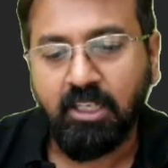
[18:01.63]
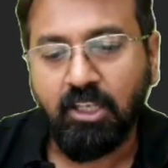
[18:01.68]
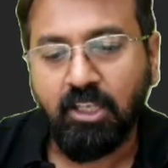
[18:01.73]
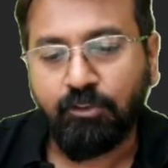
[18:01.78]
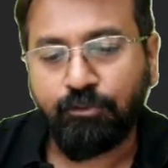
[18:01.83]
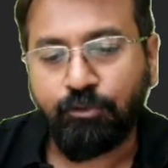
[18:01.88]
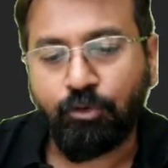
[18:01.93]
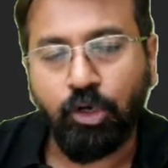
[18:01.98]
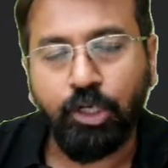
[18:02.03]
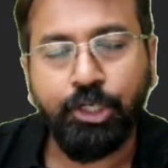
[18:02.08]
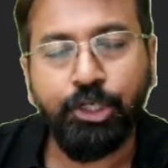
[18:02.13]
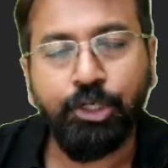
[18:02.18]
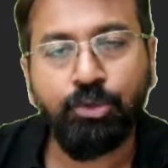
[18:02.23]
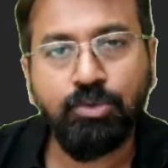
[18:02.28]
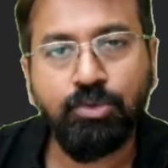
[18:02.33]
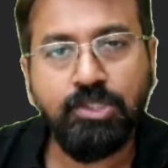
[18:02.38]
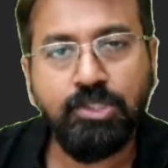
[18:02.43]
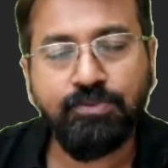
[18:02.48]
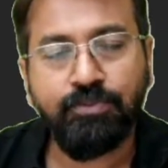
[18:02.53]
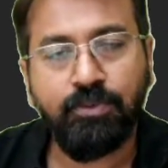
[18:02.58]
42
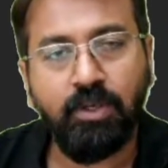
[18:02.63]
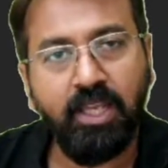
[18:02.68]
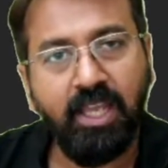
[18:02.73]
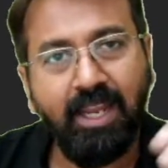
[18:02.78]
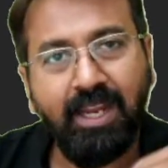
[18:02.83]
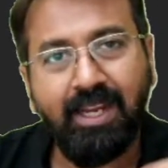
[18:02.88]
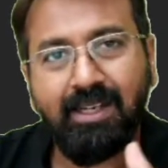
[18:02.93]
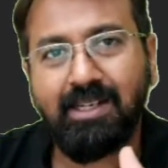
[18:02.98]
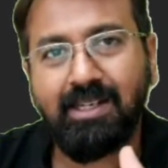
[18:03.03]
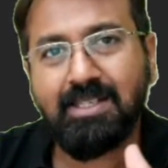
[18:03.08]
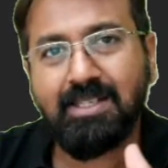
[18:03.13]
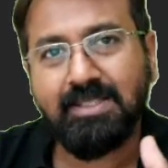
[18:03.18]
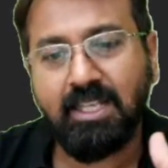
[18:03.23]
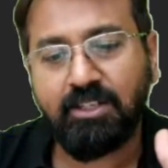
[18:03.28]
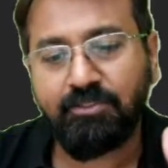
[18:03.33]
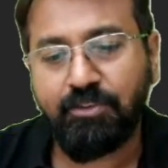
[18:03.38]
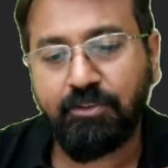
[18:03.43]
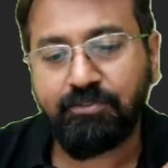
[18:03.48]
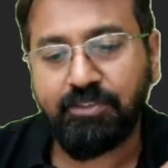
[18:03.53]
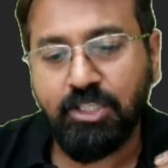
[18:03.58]
is 8 less than
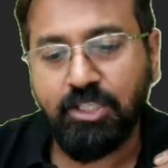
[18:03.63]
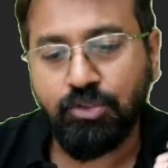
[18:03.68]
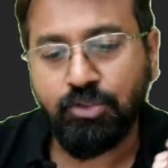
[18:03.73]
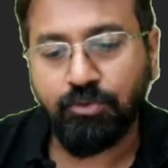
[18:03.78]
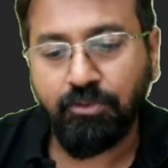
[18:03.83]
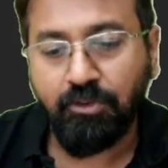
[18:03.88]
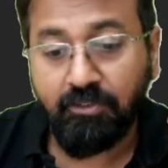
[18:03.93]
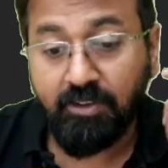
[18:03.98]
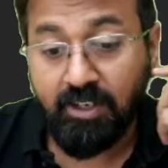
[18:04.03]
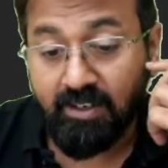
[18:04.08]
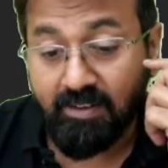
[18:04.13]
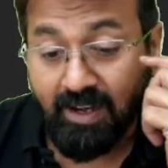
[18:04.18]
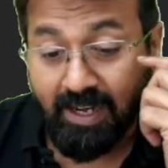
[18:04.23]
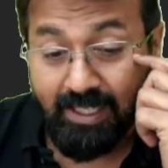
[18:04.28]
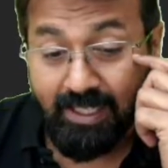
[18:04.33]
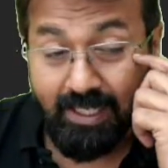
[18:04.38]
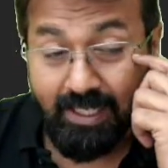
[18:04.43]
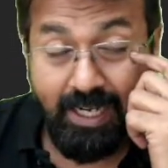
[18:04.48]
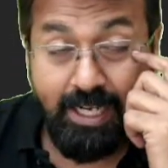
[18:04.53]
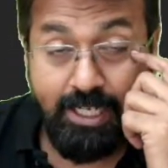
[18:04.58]
50. So we will
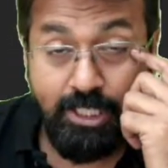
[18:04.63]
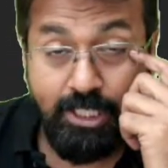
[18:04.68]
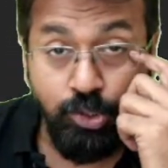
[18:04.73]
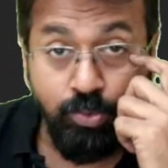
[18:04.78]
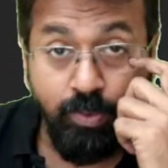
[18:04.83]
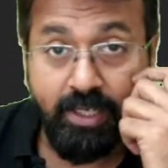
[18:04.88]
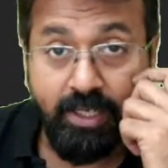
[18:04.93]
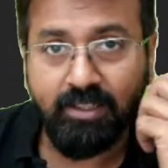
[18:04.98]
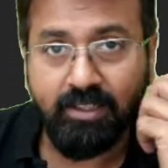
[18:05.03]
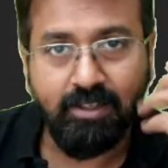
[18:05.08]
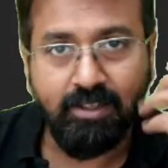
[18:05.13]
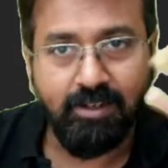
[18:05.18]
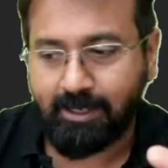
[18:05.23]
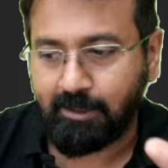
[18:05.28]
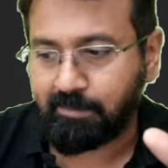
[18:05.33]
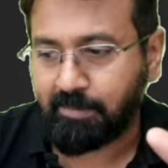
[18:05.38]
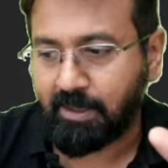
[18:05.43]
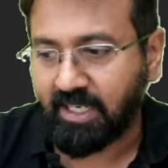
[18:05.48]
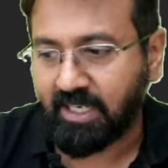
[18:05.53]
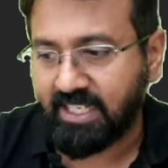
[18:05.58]
write 8 square in the right
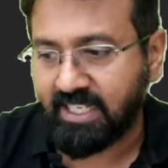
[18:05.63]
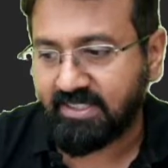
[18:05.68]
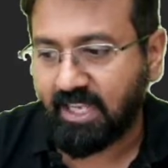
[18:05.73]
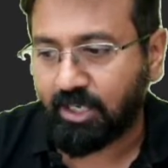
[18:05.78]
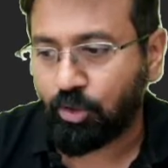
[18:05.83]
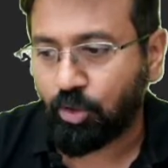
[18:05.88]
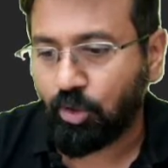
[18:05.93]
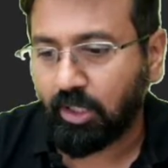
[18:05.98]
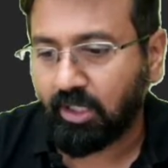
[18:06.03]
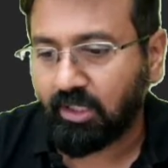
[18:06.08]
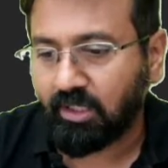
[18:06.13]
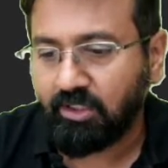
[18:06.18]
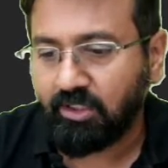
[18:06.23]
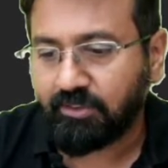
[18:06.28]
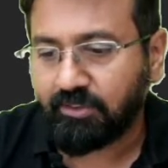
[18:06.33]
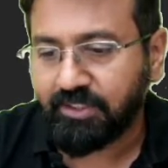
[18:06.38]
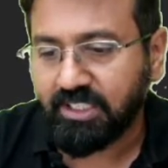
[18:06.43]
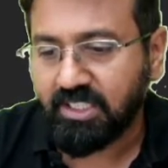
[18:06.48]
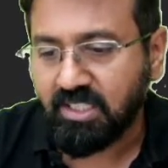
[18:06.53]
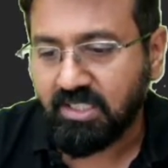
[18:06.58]
part. Guys, are you all clear
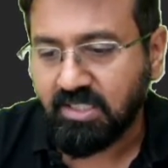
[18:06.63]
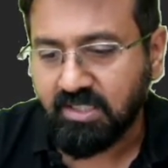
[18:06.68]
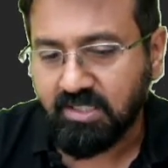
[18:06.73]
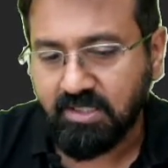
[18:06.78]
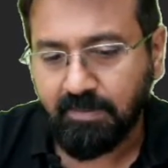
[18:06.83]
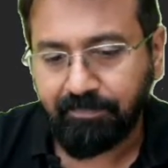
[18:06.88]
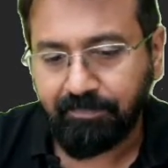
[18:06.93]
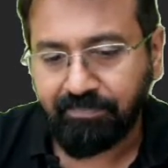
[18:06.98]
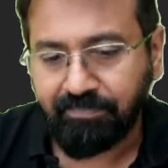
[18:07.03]
with this?